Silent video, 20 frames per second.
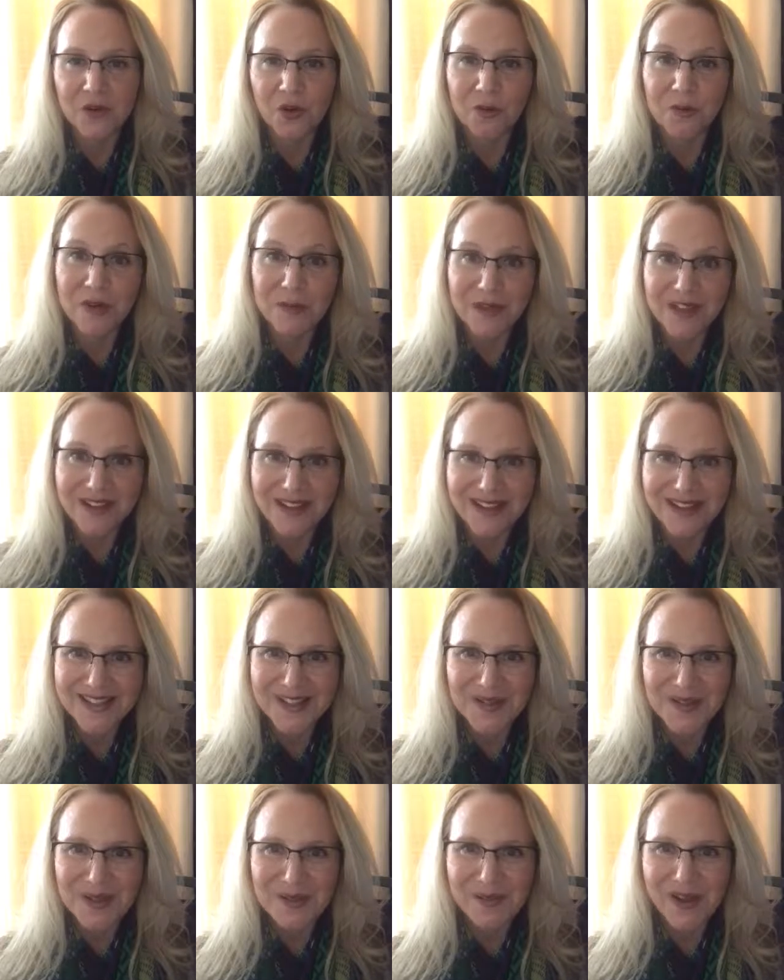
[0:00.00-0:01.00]
or maybe not
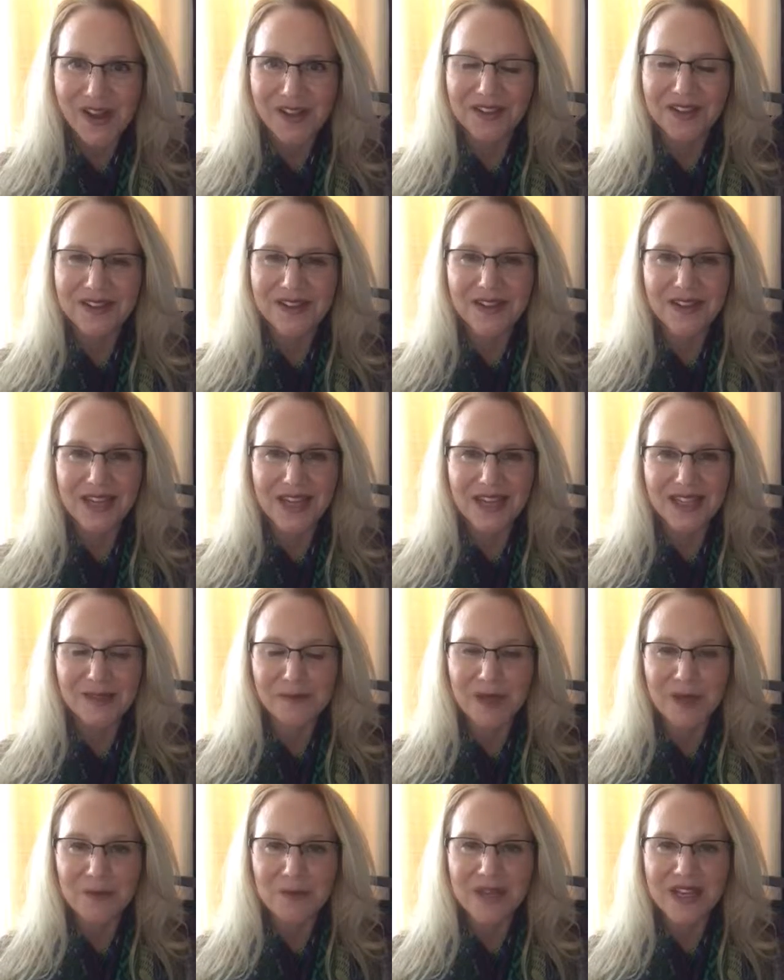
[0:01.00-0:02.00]
so small as the
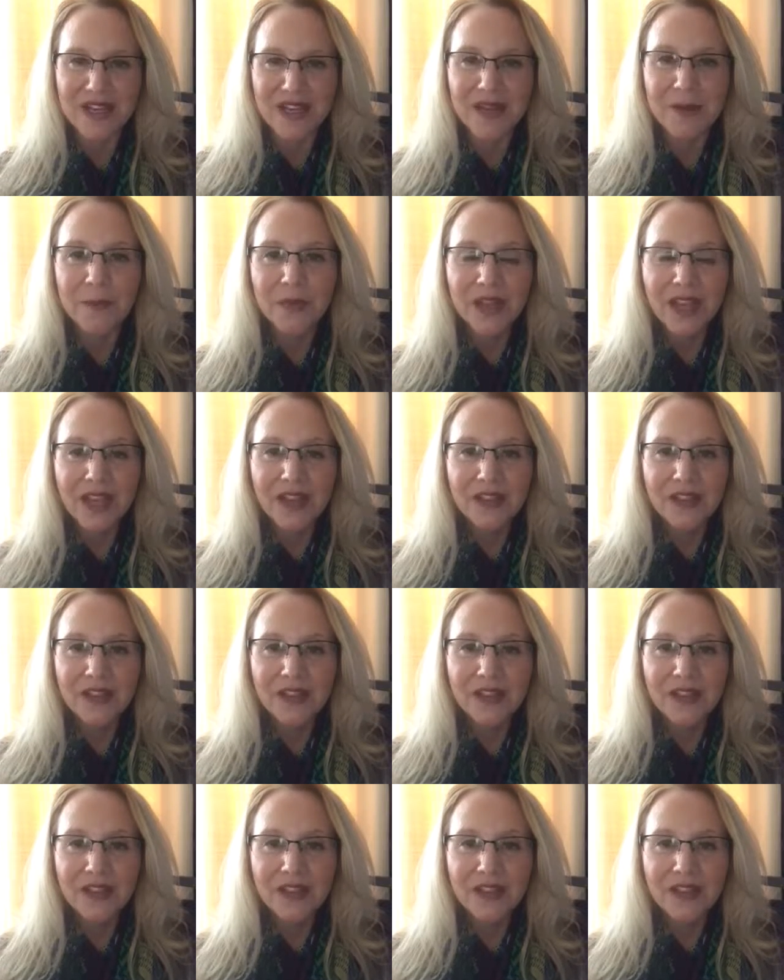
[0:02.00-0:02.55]
case may be.